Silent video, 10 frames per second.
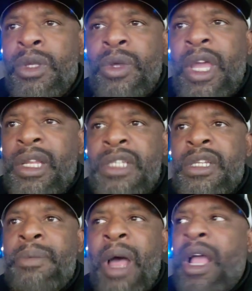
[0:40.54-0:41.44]
You can't
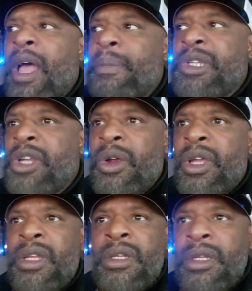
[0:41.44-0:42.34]
listen to my
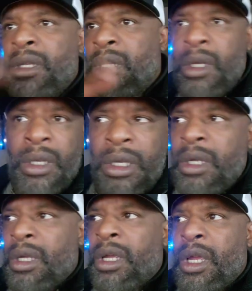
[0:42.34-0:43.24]
commentary and
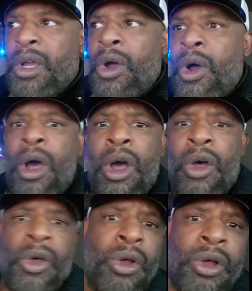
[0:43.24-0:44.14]
and go,
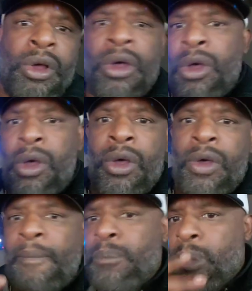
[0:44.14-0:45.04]
oh,
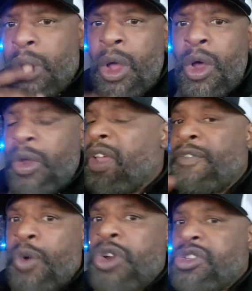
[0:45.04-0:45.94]
oh,
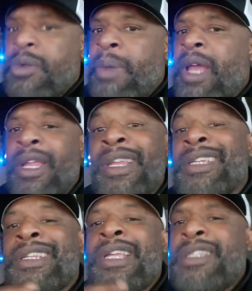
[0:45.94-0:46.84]
he forced somebody
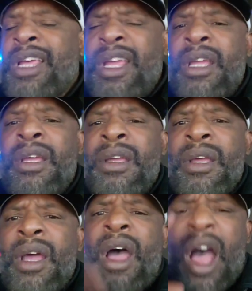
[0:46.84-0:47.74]
unless I say
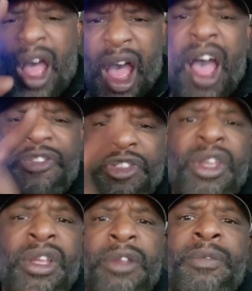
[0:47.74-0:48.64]
I
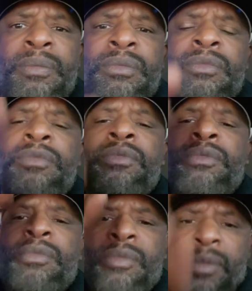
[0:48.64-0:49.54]
think
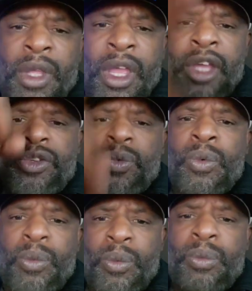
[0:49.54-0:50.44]
X
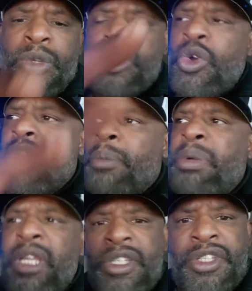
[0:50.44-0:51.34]
is going to
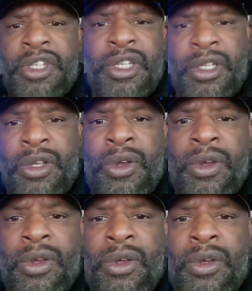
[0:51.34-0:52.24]
beat Z
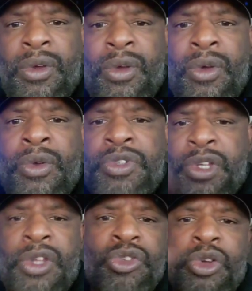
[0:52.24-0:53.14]
or
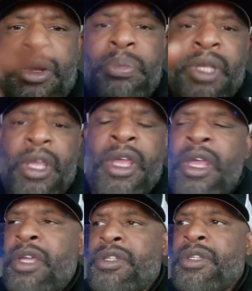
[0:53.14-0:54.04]
Z is going to beat
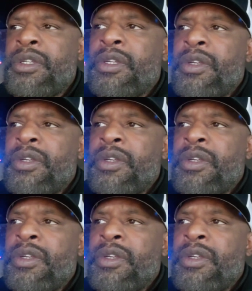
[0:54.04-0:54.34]
X.